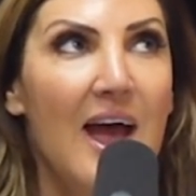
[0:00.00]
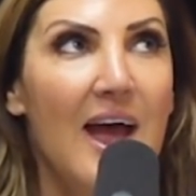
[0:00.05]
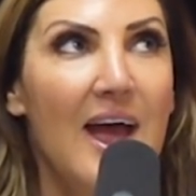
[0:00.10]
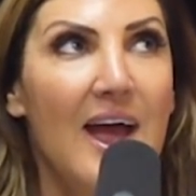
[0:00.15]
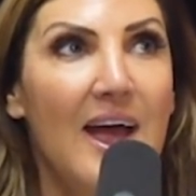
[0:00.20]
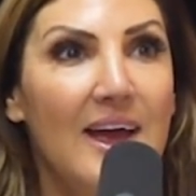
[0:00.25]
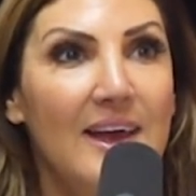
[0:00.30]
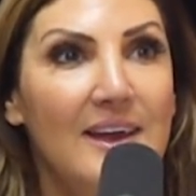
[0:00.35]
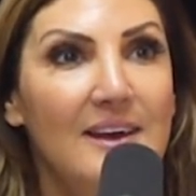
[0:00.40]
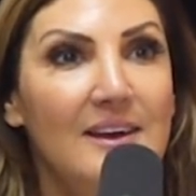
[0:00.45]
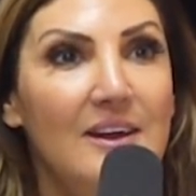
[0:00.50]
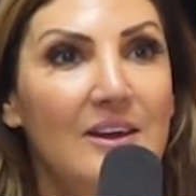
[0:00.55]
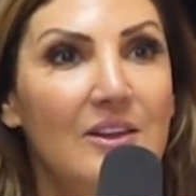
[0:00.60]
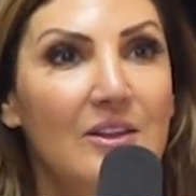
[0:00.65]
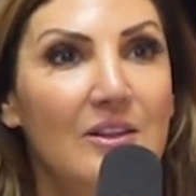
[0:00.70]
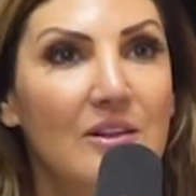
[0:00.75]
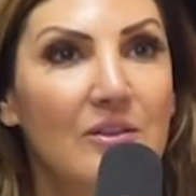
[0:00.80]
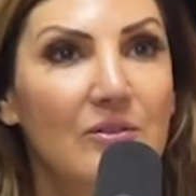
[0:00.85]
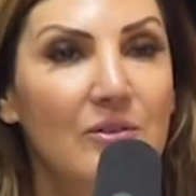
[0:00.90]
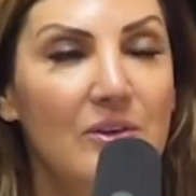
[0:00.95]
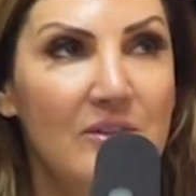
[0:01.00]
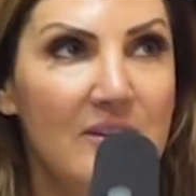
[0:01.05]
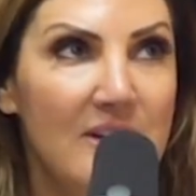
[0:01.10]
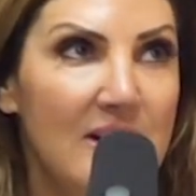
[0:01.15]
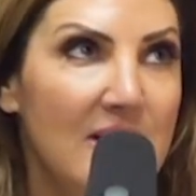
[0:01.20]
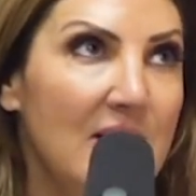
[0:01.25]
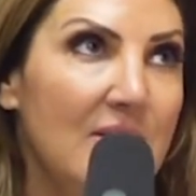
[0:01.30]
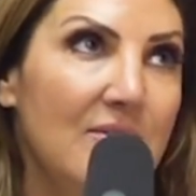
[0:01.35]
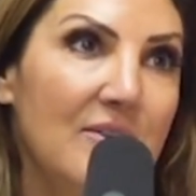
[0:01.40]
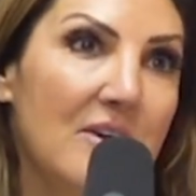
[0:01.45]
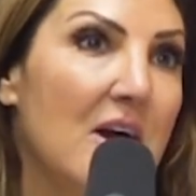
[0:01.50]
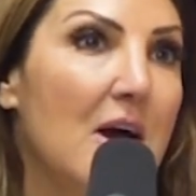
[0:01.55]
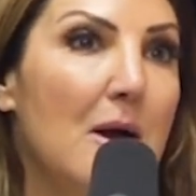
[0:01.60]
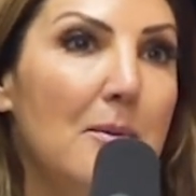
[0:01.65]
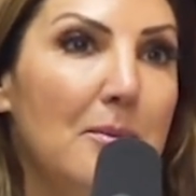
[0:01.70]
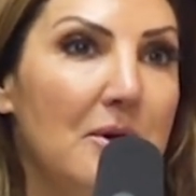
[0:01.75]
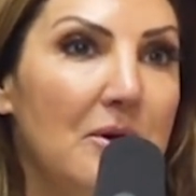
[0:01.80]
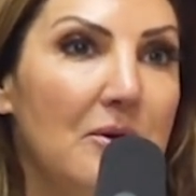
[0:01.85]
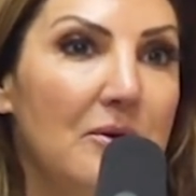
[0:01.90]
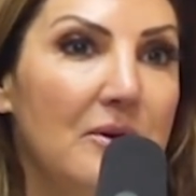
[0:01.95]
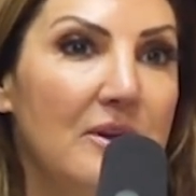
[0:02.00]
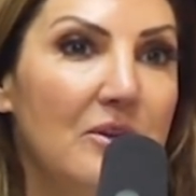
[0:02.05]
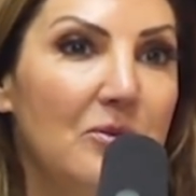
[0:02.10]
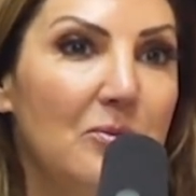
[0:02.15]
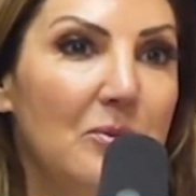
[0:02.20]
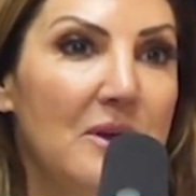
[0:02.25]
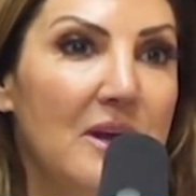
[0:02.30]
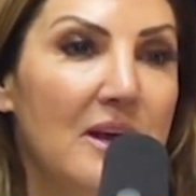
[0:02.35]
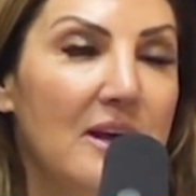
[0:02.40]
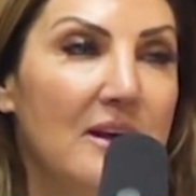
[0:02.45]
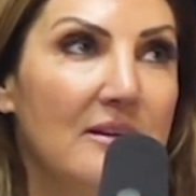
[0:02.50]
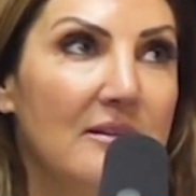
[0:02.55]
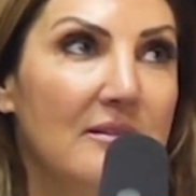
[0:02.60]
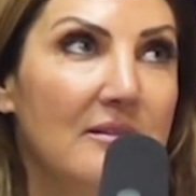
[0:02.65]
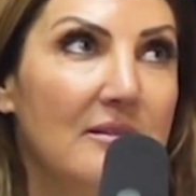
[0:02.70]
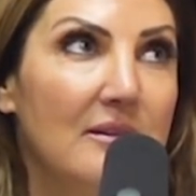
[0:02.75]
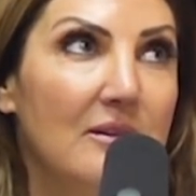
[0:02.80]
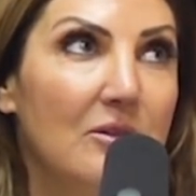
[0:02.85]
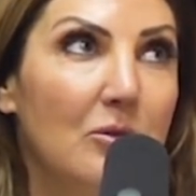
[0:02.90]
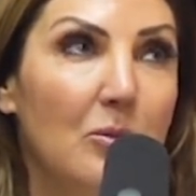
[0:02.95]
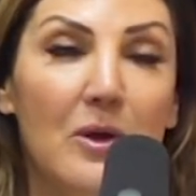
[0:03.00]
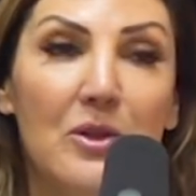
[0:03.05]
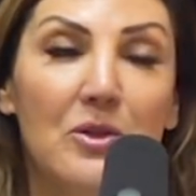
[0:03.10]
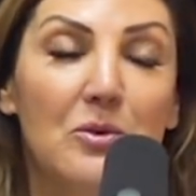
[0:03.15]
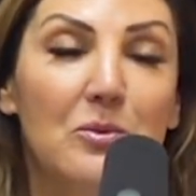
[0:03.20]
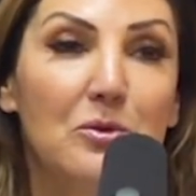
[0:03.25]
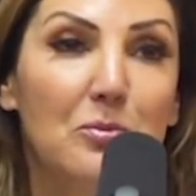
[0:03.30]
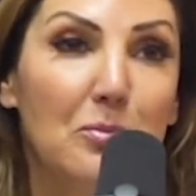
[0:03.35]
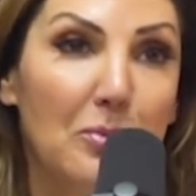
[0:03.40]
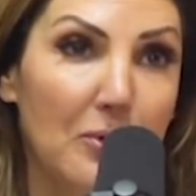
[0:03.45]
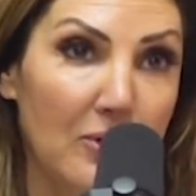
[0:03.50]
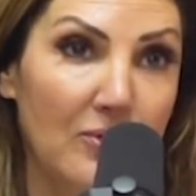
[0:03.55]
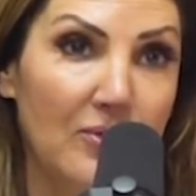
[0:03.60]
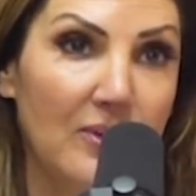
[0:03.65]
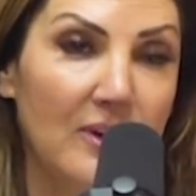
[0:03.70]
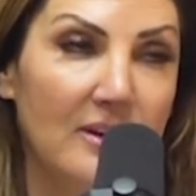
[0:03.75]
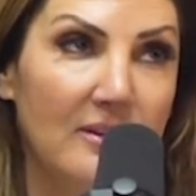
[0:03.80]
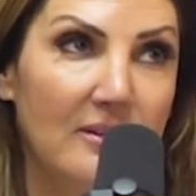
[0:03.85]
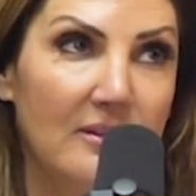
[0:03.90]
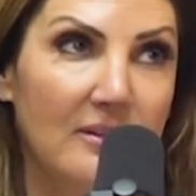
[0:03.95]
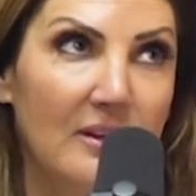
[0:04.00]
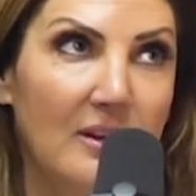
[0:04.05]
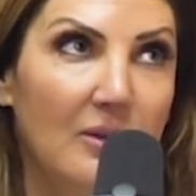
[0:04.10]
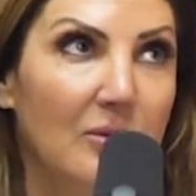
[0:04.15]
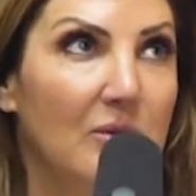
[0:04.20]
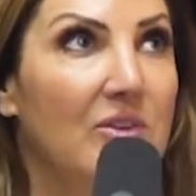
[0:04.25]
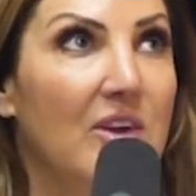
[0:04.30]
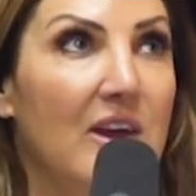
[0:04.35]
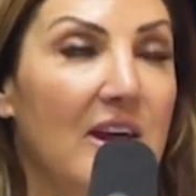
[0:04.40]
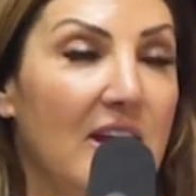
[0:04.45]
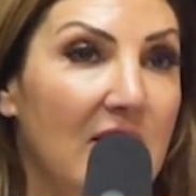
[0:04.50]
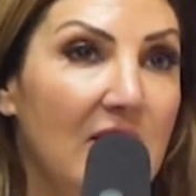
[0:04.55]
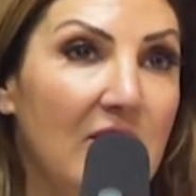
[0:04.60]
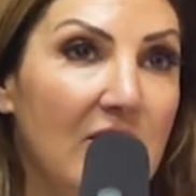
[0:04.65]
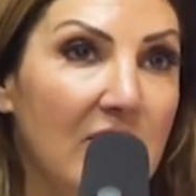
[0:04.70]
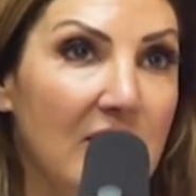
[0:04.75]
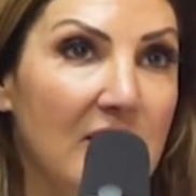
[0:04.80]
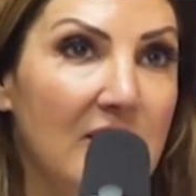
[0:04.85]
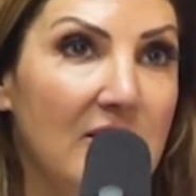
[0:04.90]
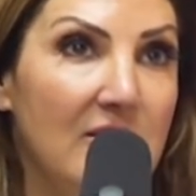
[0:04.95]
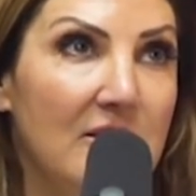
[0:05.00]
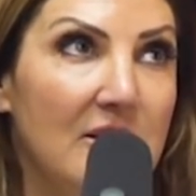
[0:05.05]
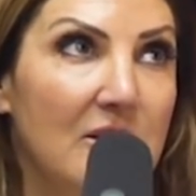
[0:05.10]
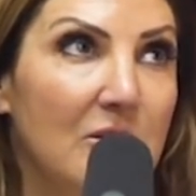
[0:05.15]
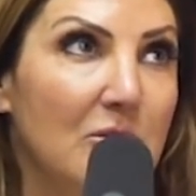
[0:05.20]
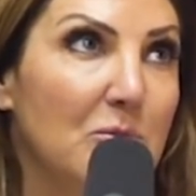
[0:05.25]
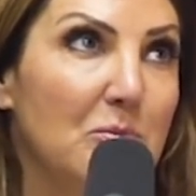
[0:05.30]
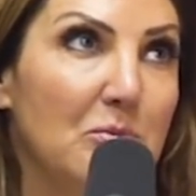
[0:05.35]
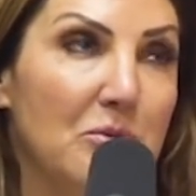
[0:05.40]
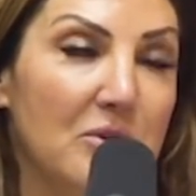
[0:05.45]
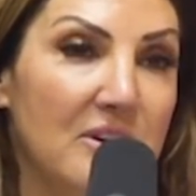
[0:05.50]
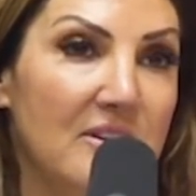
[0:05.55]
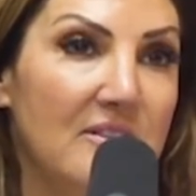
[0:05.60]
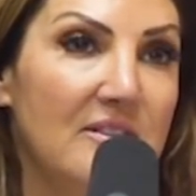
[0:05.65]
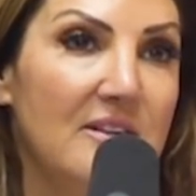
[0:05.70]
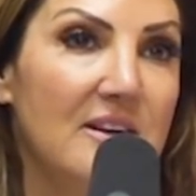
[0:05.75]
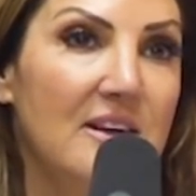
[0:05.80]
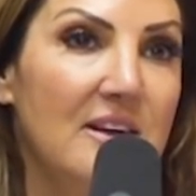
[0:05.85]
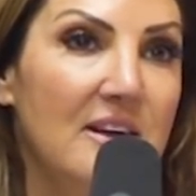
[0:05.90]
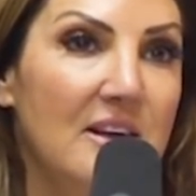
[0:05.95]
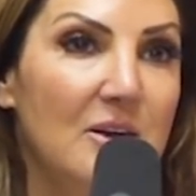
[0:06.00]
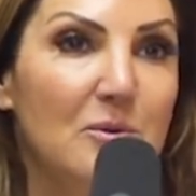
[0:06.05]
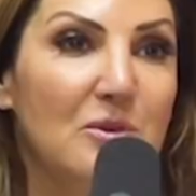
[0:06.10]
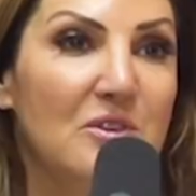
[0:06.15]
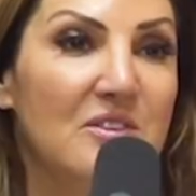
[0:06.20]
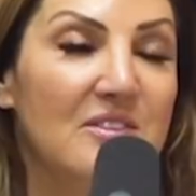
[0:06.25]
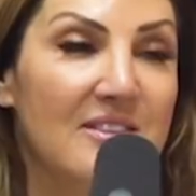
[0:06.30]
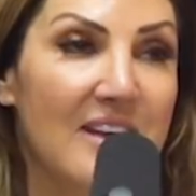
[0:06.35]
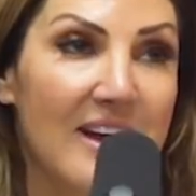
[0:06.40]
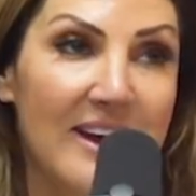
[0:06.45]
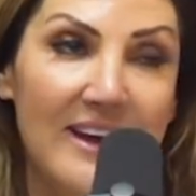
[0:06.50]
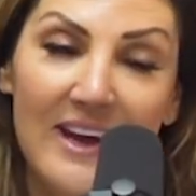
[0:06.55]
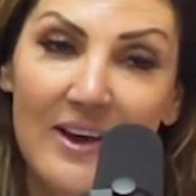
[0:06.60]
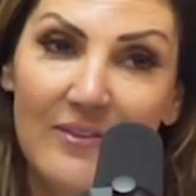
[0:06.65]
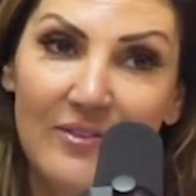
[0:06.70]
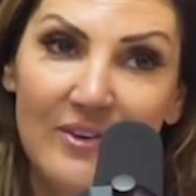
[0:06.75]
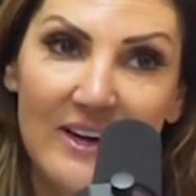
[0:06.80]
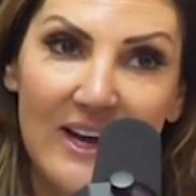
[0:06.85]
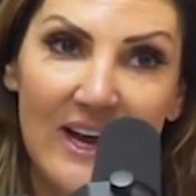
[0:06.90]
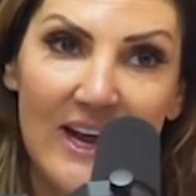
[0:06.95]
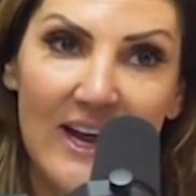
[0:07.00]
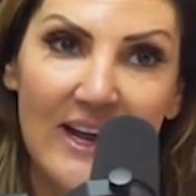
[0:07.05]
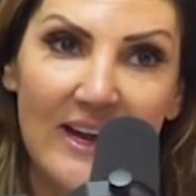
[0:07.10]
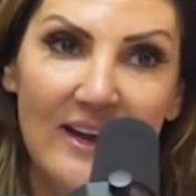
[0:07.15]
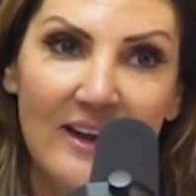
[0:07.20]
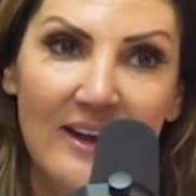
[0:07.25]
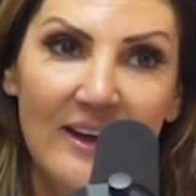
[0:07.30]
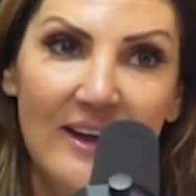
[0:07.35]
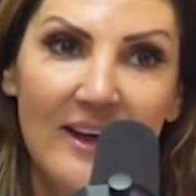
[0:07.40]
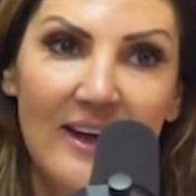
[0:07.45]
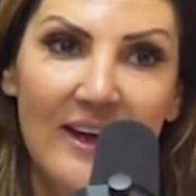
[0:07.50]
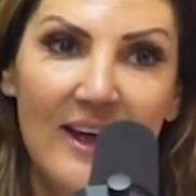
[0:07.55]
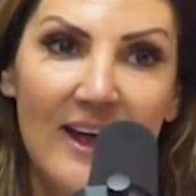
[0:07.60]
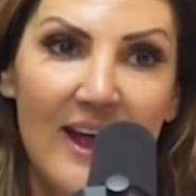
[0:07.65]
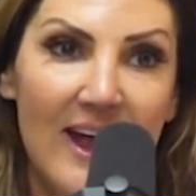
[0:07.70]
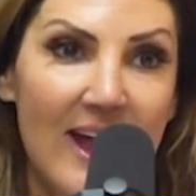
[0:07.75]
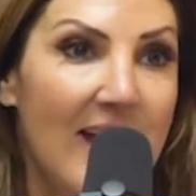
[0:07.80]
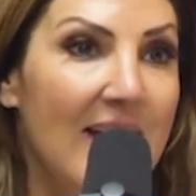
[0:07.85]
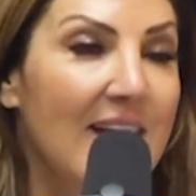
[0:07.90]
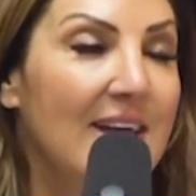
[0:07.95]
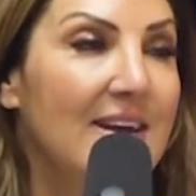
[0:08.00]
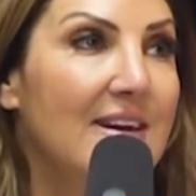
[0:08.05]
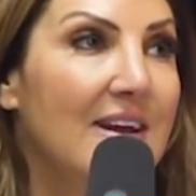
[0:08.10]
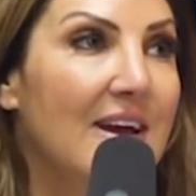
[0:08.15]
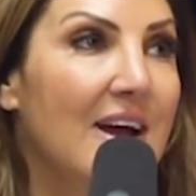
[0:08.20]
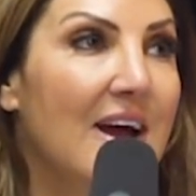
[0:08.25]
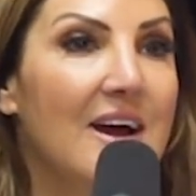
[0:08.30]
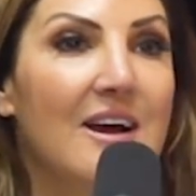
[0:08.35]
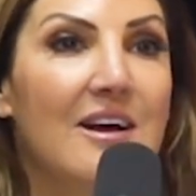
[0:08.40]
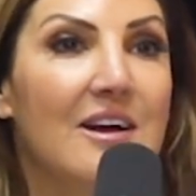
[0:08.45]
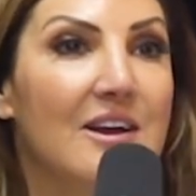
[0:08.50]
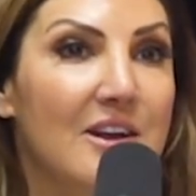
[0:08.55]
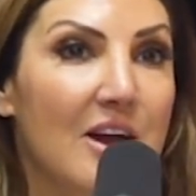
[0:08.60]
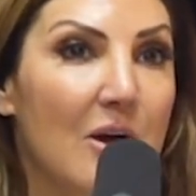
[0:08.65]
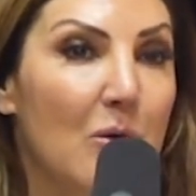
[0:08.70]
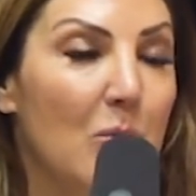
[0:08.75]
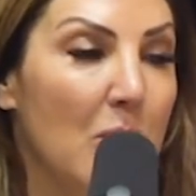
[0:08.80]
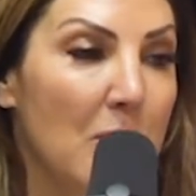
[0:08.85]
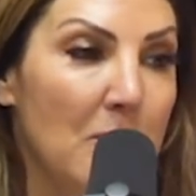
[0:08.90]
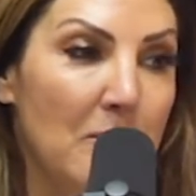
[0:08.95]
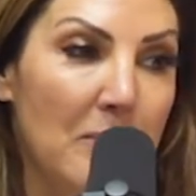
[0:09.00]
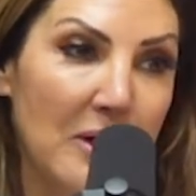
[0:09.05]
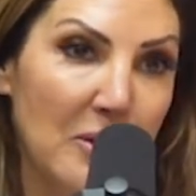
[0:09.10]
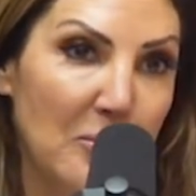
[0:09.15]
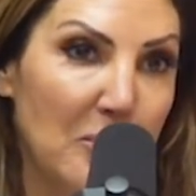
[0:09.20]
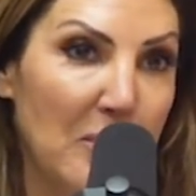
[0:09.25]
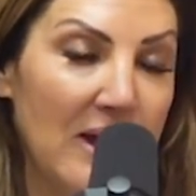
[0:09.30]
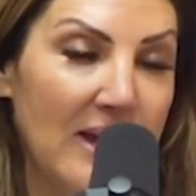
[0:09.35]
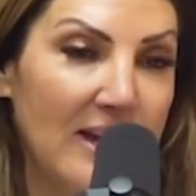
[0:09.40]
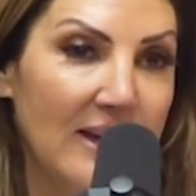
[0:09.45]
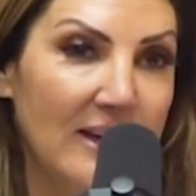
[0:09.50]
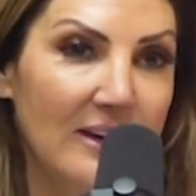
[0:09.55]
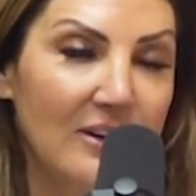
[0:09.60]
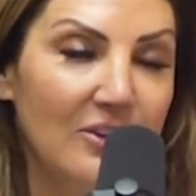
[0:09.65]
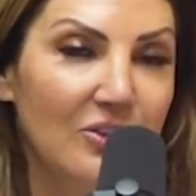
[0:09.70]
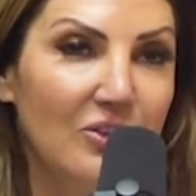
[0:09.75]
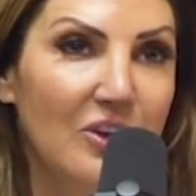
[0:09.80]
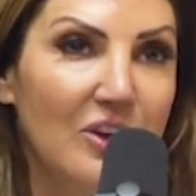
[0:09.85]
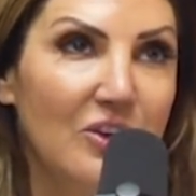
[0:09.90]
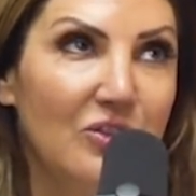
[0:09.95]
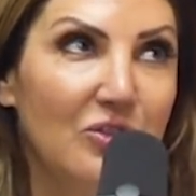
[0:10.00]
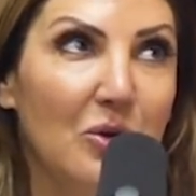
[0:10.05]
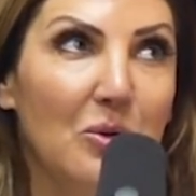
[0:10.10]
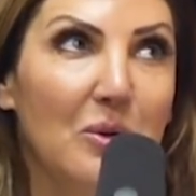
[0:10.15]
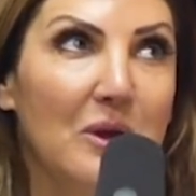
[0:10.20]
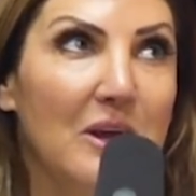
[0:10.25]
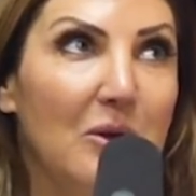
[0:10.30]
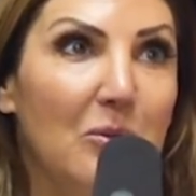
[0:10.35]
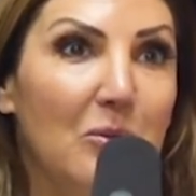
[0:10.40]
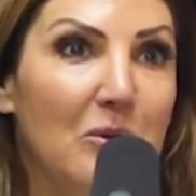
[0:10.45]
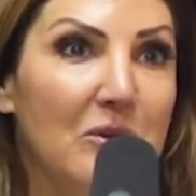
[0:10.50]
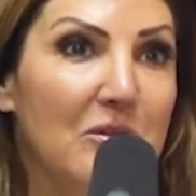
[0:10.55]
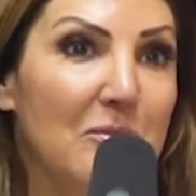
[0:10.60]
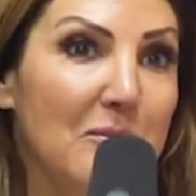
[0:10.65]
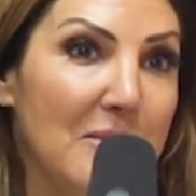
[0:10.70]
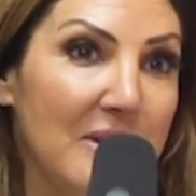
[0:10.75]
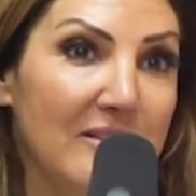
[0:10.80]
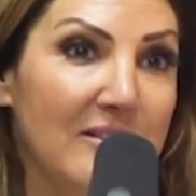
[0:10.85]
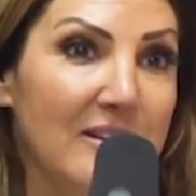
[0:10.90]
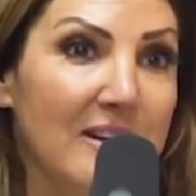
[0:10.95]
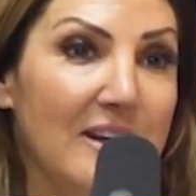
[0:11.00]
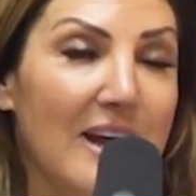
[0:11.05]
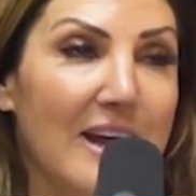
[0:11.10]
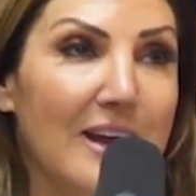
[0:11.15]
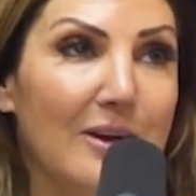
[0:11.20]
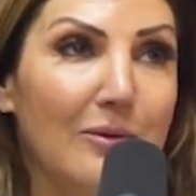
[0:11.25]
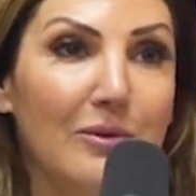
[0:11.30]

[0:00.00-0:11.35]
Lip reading: And the reason I love Cabo is because the weather was perfect. It was 80 degrees, it was breezy, it was sunny every day, and I got not one bug bite. So it was amazing, and